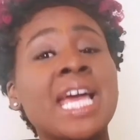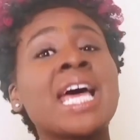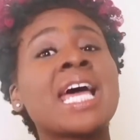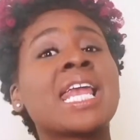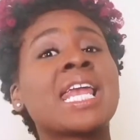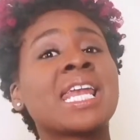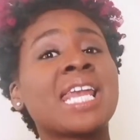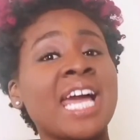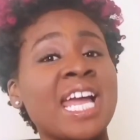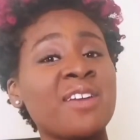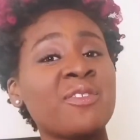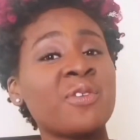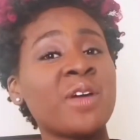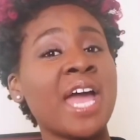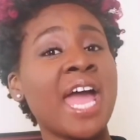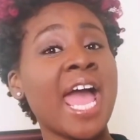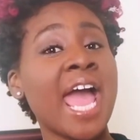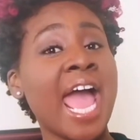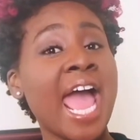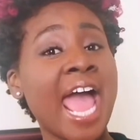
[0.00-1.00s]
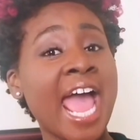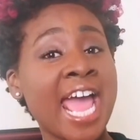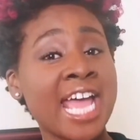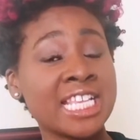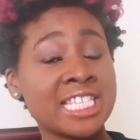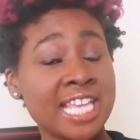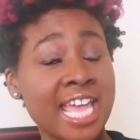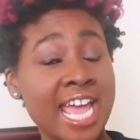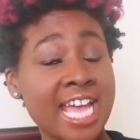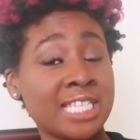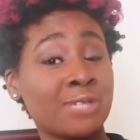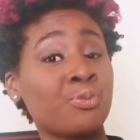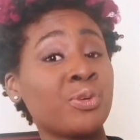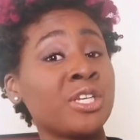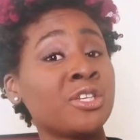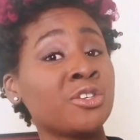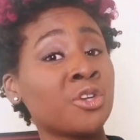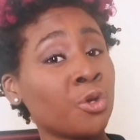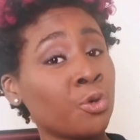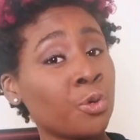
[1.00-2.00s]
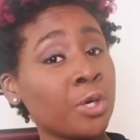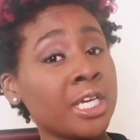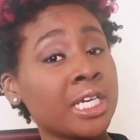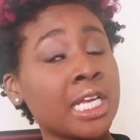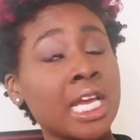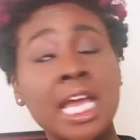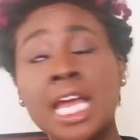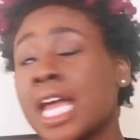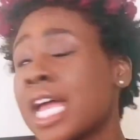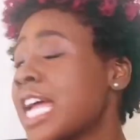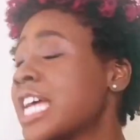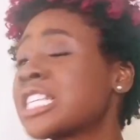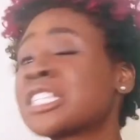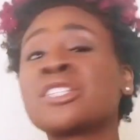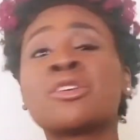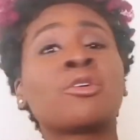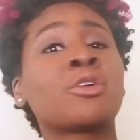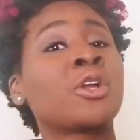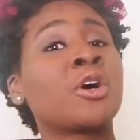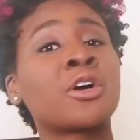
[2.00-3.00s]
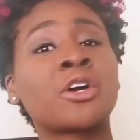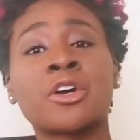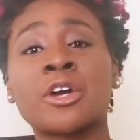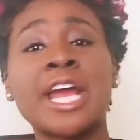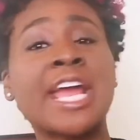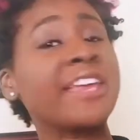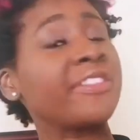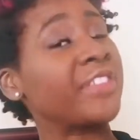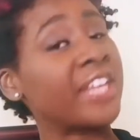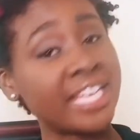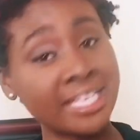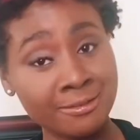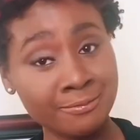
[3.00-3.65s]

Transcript: Life has, as we knew it, is no longer a thing.